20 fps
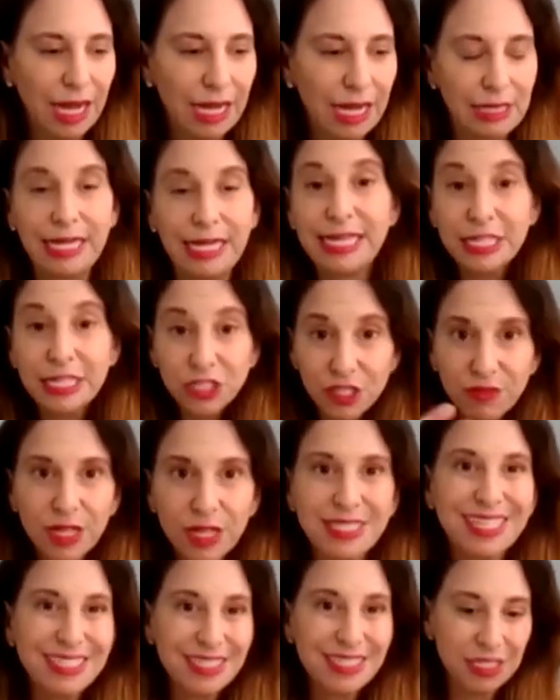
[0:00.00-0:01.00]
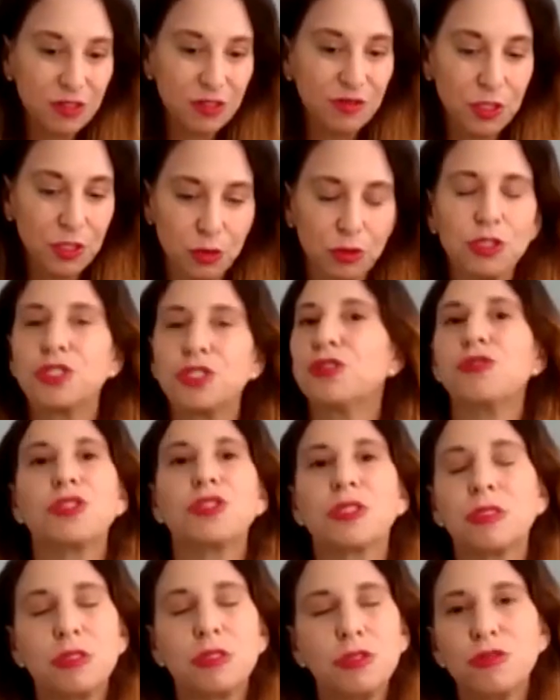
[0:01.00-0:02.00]
that each of us as individuals
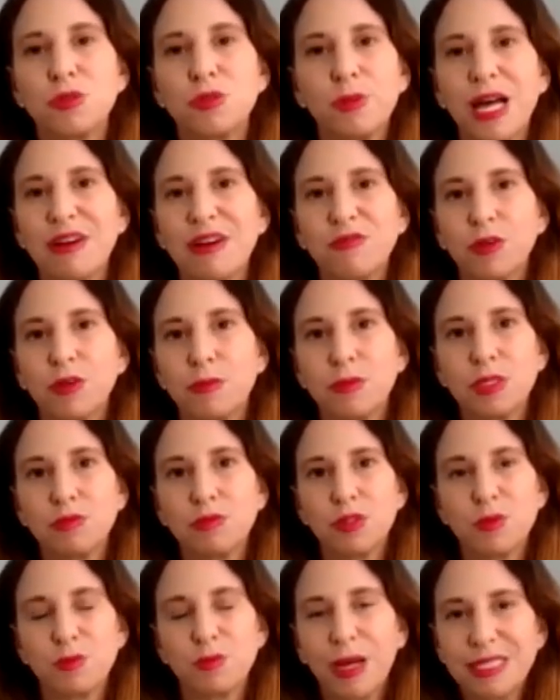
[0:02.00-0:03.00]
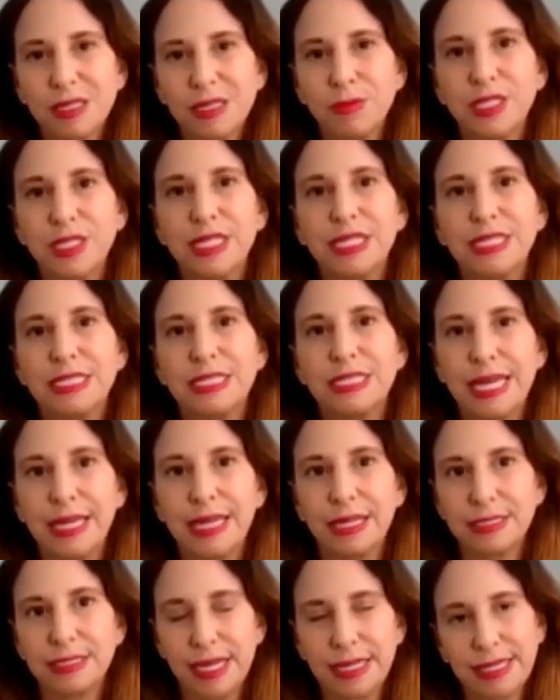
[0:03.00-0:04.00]
use platforms responsibly and
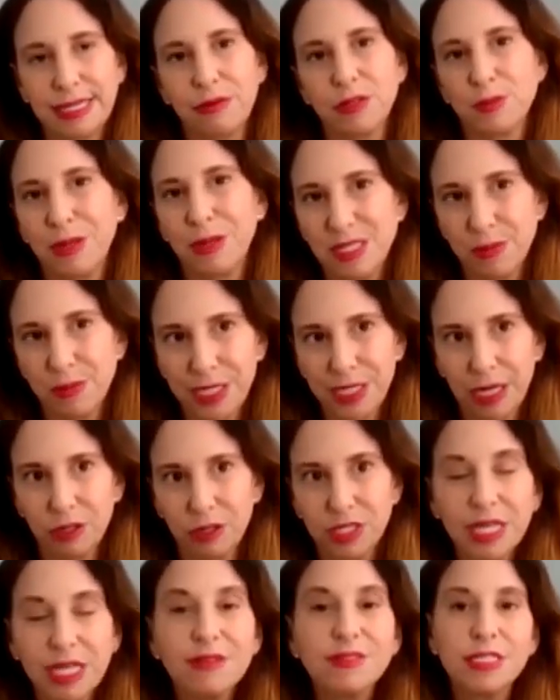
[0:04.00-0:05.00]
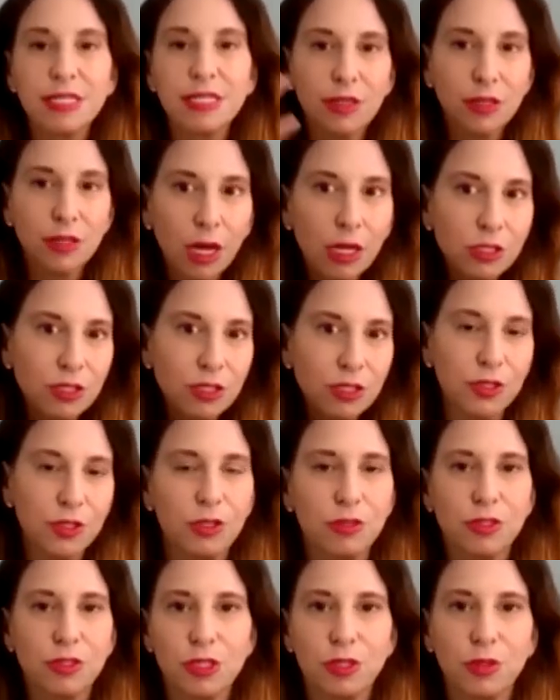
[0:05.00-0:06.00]
take that responsibility on ourselves, and then also
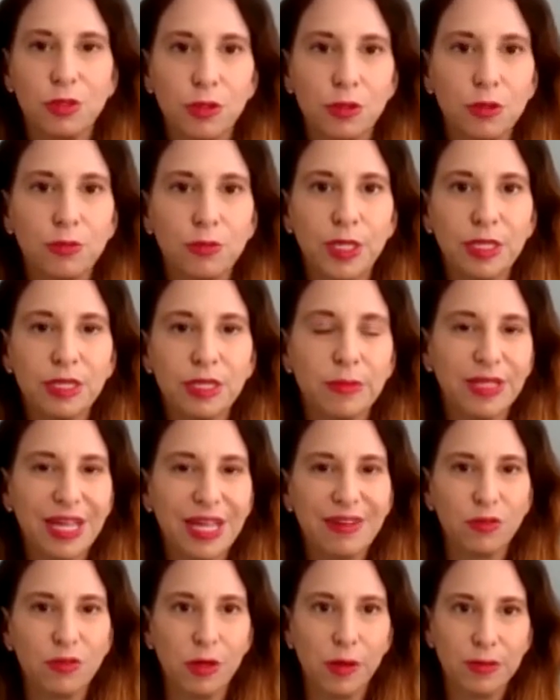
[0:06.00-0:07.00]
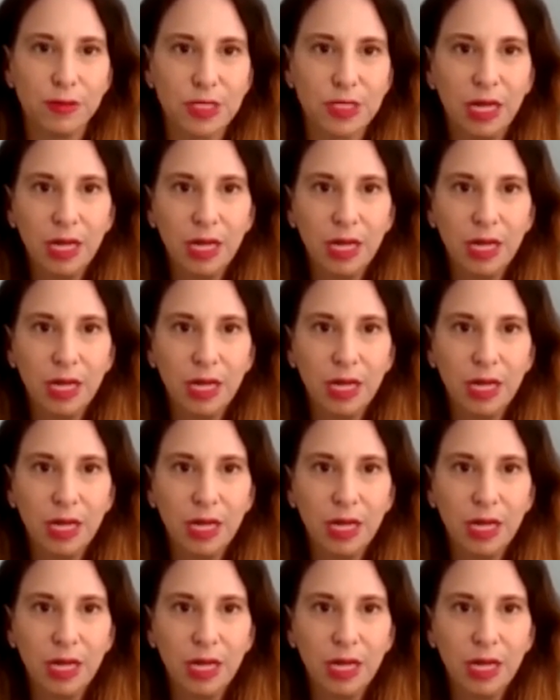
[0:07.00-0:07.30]
those who build the platforms